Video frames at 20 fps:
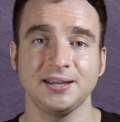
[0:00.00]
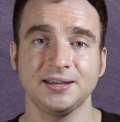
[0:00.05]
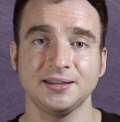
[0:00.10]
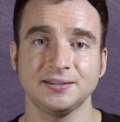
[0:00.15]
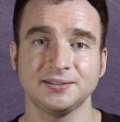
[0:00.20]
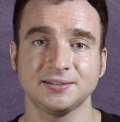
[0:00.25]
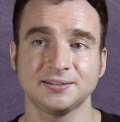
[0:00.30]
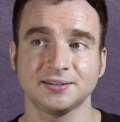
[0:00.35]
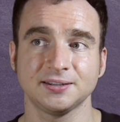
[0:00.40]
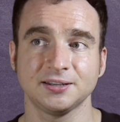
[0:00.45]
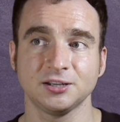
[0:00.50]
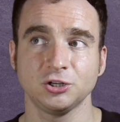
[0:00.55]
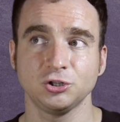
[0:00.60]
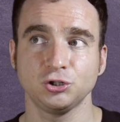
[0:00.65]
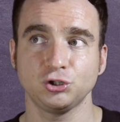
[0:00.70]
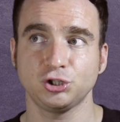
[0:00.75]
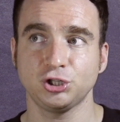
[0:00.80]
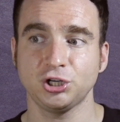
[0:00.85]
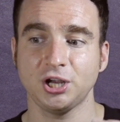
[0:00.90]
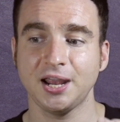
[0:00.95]
is
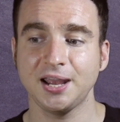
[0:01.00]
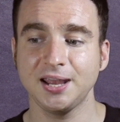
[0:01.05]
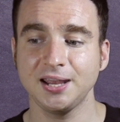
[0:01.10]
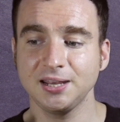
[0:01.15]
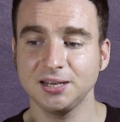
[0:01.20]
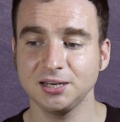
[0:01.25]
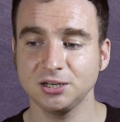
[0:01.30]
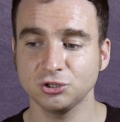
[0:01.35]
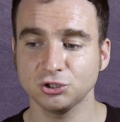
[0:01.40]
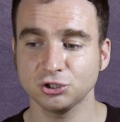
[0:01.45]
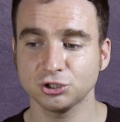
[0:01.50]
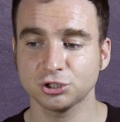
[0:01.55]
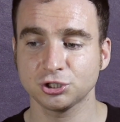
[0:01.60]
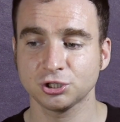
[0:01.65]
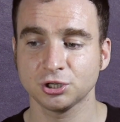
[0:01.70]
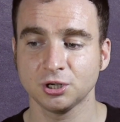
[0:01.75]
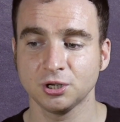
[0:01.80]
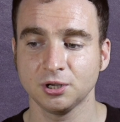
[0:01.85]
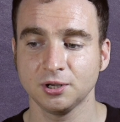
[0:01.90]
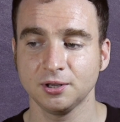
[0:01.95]

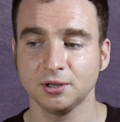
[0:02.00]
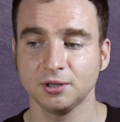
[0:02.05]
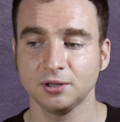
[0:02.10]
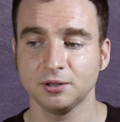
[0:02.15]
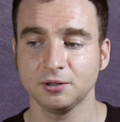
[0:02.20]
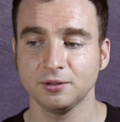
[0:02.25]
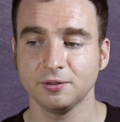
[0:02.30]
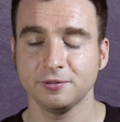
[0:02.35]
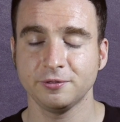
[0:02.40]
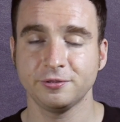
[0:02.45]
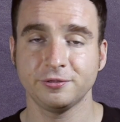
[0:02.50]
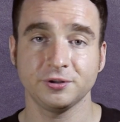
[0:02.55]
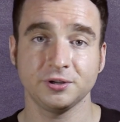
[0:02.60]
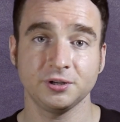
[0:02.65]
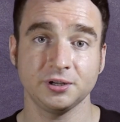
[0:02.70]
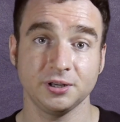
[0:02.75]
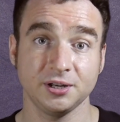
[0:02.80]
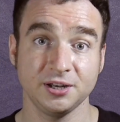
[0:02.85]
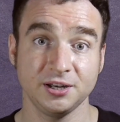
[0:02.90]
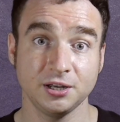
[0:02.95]
change
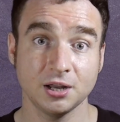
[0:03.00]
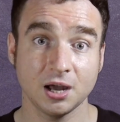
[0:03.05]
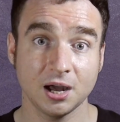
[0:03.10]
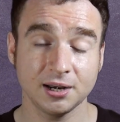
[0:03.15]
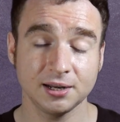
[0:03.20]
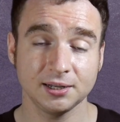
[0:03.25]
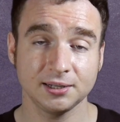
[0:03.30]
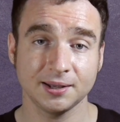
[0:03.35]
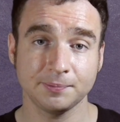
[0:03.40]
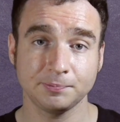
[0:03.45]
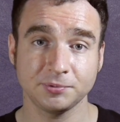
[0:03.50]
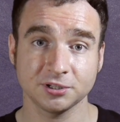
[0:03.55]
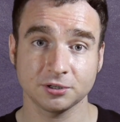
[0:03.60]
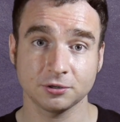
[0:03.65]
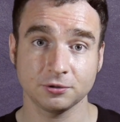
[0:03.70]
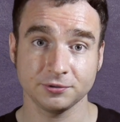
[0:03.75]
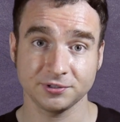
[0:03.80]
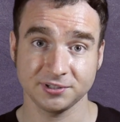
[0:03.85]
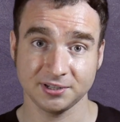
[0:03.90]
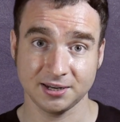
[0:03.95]
the
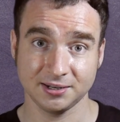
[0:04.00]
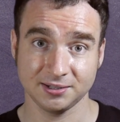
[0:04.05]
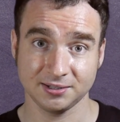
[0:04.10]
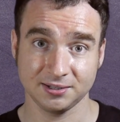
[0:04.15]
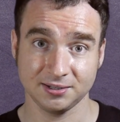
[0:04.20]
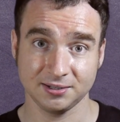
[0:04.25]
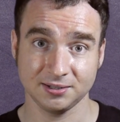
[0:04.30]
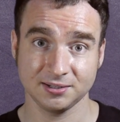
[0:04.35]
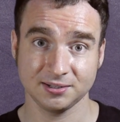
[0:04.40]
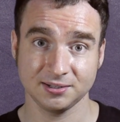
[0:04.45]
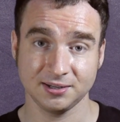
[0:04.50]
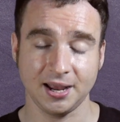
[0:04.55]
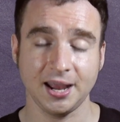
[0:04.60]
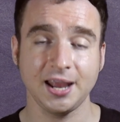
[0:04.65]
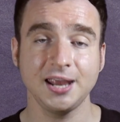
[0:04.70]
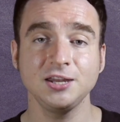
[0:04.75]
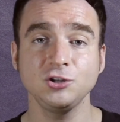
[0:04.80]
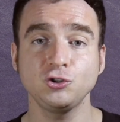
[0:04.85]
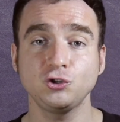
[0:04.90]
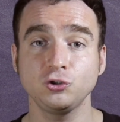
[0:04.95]
non-elliptical
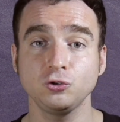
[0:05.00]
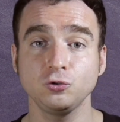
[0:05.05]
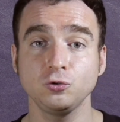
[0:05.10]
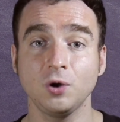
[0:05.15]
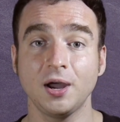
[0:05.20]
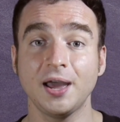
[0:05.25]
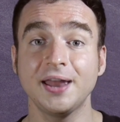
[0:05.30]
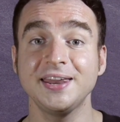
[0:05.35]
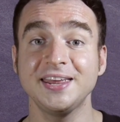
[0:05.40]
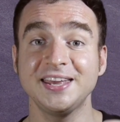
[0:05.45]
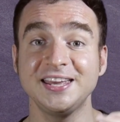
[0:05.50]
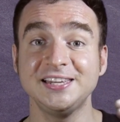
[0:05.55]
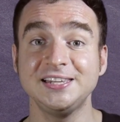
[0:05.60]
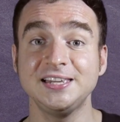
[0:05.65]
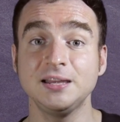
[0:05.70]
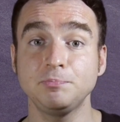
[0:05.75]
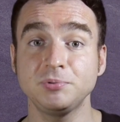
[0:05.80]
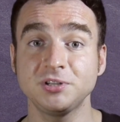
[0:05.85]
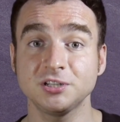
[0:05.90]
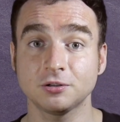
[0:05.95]
sentence into an
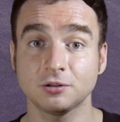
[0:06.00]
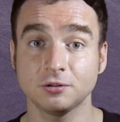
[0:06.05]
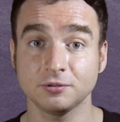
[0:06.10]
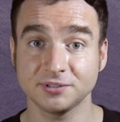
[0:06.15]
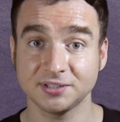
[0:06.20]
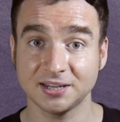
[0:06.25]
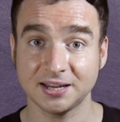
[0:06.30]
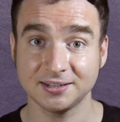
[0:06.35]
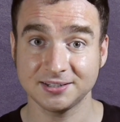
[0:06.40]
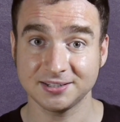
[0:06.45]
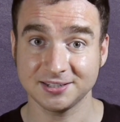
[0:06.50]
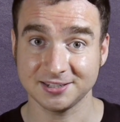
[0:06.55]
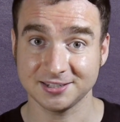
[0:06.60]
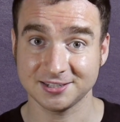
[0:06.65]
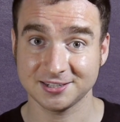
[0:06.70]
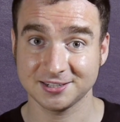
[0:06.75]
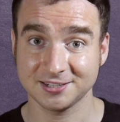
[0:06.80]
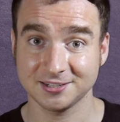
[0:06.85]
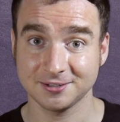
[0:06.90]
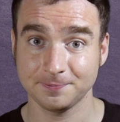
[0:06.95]
elliptical
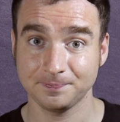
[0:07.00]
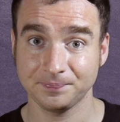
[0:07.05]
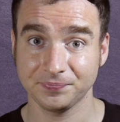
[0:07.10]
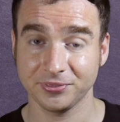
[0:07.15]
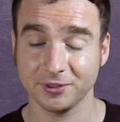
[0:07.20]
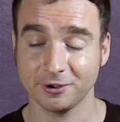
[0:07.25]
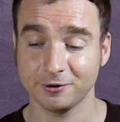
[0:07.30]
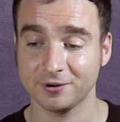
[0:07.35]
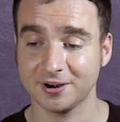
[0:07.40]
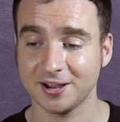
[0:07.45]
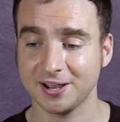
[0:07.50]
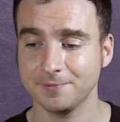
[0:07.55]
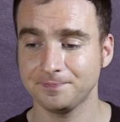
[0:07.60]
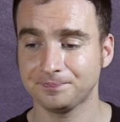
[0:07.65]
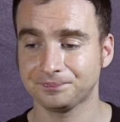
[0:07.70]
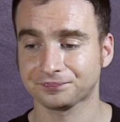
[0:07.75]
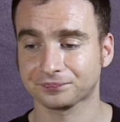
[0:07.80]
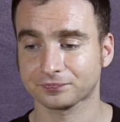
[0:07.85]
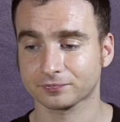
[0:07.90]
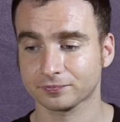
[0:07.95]
sentence, all
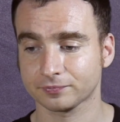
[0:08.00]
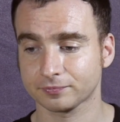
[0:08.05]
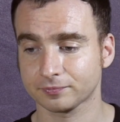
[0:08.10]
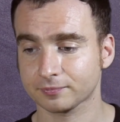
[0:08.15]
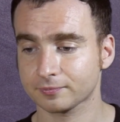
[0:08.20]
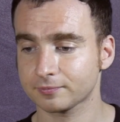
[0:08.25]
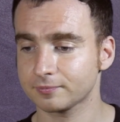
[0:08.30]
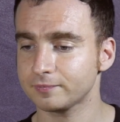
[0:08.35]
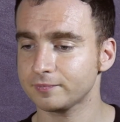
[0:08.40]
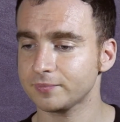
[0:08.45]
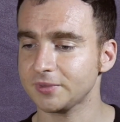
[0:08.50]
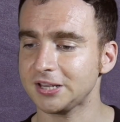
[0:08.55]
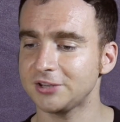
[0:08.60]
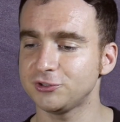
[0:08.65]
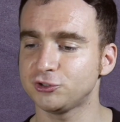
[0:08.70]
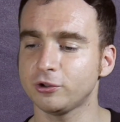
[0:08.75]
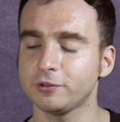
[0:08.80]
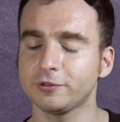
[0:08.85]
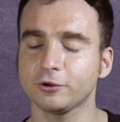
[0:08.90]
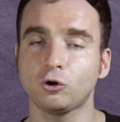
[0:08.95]
right?
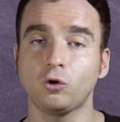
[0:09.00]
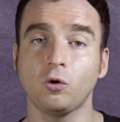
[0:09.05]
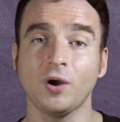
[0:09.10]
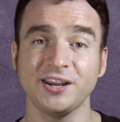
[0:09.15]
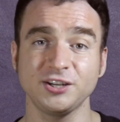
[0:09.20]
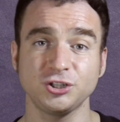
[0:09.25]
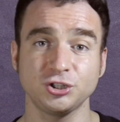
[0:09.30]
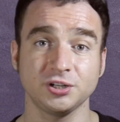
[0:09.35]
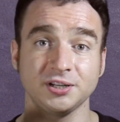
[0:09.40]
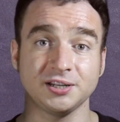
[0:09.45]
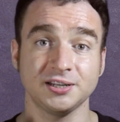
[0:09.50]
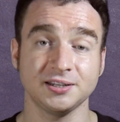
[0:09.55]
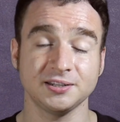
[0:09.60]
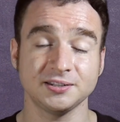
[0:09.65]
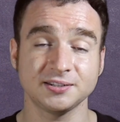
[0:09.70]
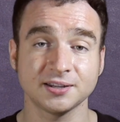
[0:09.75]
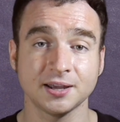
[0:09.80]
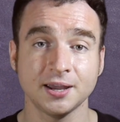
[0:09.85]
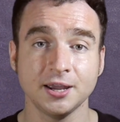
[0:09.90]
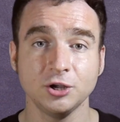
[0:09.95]
So the question
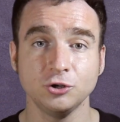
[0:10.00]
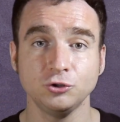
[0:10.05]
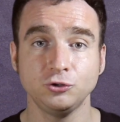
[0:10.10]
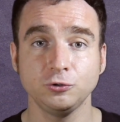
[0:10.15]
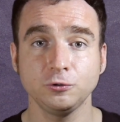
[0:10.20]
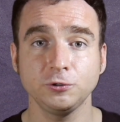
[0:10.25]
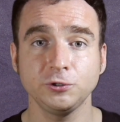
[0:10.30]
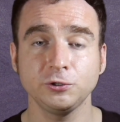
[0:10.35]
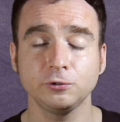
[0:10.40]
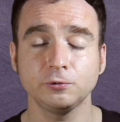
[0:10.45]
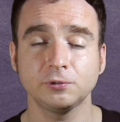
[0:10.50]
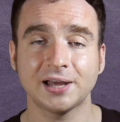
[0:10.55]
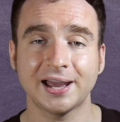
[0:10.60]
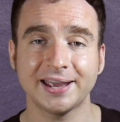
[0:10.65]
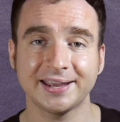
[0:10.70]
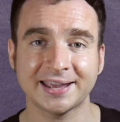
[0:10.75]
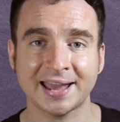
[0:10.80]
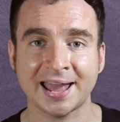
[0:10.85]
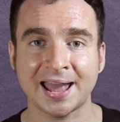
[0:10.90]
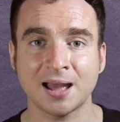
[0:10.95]
is, do you
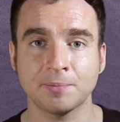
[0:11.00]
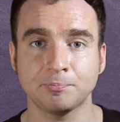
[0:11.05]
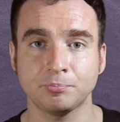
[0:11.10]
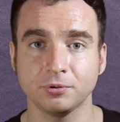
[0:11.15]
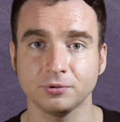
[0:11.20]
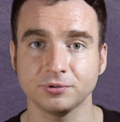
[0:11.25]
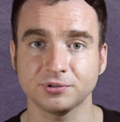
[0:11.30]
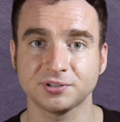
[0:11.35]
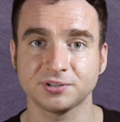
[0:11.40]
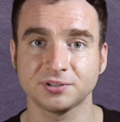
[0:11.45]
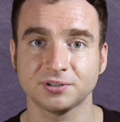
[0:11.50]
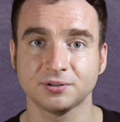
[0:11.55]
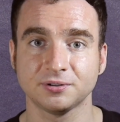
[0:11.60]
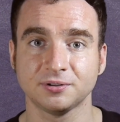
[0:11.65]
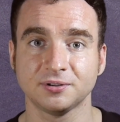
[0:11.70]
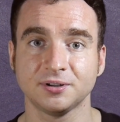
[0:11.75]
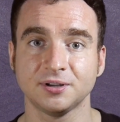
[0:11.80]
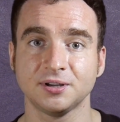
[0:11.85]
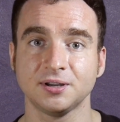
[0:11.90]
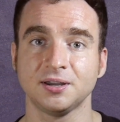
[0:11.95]
like
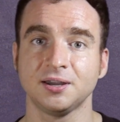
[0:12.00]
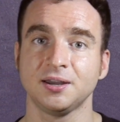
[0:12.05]
apples?